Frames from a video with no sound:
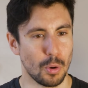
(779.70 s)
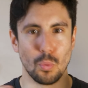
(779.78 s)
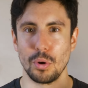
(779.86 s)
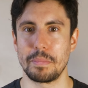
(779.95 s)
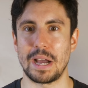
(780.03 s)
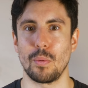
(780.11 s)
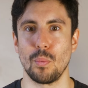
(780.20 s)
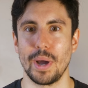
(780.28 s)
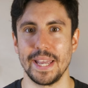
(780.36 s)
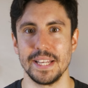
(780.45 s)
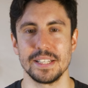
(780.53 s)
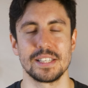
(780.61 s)
all about
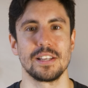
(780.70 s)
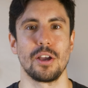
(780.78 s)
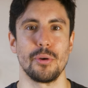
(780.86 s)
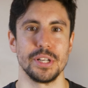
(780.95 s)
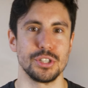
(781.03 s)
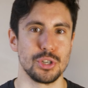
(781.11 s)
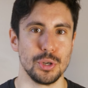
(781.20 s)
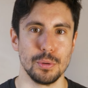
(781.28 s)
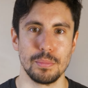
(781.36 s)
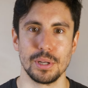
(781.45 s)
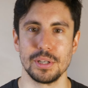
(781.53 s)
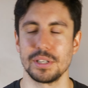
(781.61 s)
weight, going
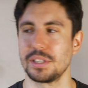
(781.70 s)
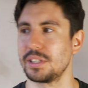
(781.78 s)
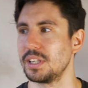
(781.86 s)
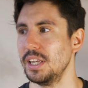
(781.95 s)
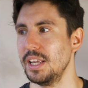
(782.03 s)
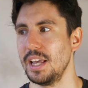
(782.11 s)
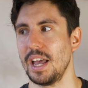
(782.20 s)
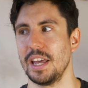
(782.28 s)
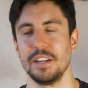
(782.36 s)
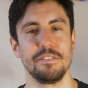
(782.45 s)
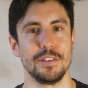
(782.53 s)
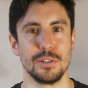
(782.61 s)
tubeless?
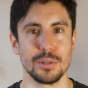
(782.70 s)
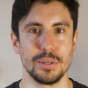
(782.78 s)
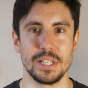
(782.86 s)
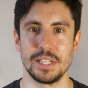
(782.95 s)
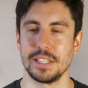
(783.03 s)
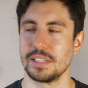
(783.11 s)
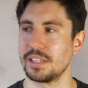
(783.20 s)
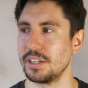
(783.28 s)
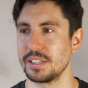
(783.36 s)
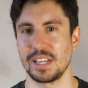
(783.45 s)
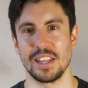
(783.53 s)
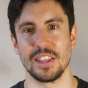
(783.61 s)
And if you do need
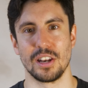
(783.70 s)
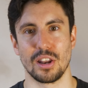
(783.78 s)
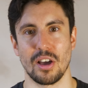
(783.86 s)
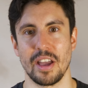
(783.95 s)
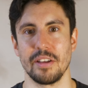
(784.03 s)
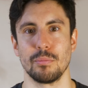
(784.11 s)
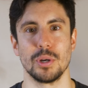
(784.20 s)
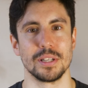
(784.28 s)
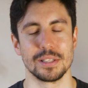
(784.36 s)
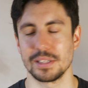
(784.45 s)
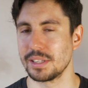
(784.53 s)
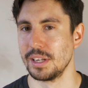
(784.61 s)
inserts, get the light
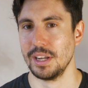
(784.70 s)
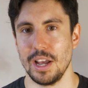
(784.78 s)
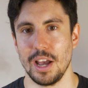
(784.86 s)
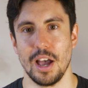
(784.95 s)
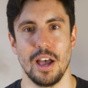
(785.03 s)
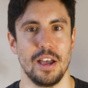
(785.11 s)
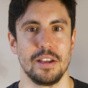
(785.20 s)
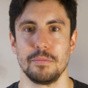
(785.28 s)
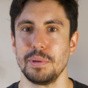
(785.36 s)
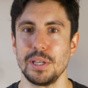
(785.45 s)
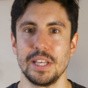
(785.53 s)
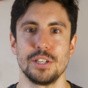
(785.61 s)
ones. It'd
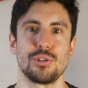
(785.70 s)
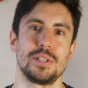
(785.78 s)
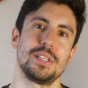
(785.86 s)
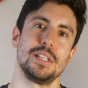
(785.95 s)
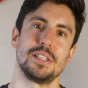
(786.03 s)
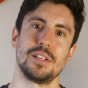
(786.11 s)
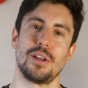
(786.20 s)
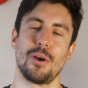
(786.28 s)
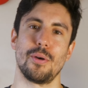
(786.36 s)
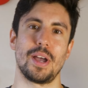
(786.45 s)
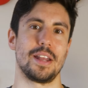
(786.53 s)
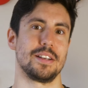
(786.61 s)
be interesting to
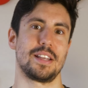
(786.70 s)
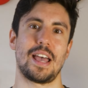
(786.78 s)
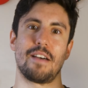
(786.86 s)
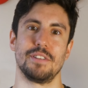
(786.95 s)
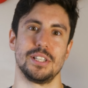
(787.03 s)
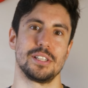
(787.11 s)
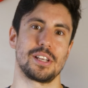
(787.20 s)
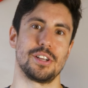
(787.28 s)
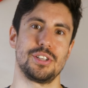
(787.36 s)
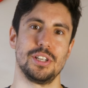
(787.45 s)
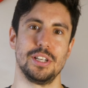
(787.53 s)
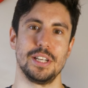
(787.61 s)
know and have a
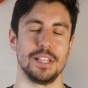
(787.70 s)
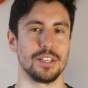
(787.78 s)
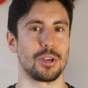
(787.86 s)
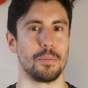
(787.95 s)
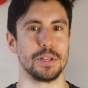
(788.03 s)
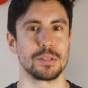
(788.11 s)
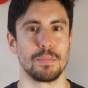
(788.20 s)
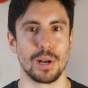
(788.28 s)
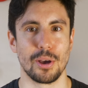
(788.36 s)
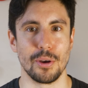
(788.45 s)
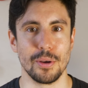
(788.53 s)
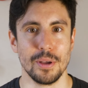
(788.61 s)
discussion in the comments
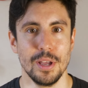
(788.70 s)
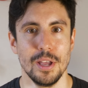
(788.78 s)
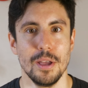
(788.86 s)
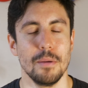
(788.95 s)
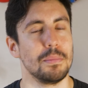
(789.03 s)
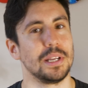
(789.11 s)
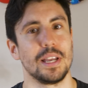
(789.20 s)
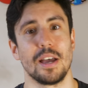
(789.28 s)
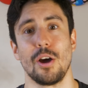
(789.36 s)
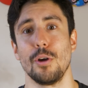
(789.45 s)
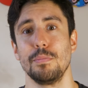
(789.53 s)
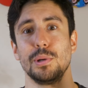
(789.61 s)
below. But yeah,
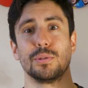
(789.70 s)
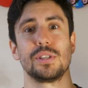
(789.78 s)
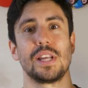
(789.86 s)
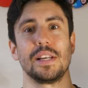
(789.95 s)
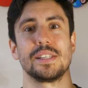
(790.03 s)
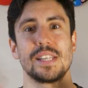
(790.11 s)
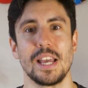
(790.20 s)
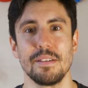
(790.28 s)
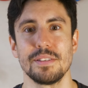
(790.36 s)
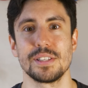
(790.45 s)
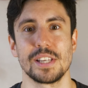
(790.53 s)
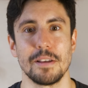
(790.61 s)
hope you're all staying
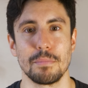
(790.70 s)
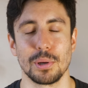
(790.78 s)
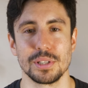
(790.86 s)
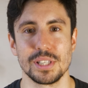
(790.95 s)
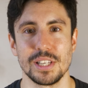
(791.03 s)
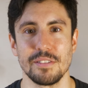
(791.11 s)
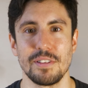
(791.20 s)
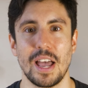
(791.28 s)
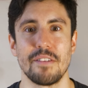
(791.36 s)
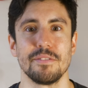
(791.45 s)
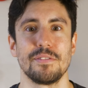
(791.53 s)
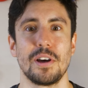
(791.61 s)
safe, staying positive,
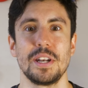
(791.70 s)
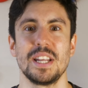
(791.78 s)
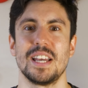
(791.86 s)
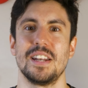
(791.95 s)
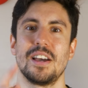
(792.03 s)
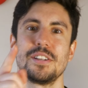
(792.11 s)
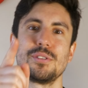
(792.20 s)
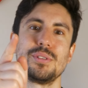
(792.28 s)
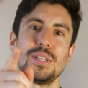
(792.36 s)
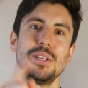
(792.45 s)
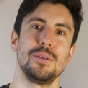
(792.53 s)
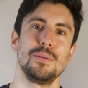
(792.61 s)
having fun, and I shall
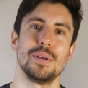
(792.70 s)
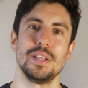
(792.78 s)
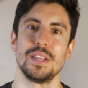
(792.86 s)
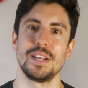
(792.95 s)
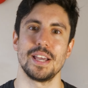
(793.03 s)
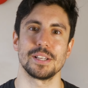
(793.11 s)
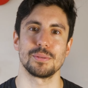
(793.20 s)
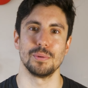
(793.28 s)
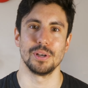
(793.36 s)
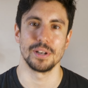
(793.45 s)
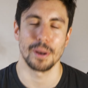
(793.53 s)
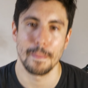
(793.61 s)
see you in the next
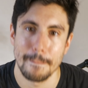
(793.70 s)
one.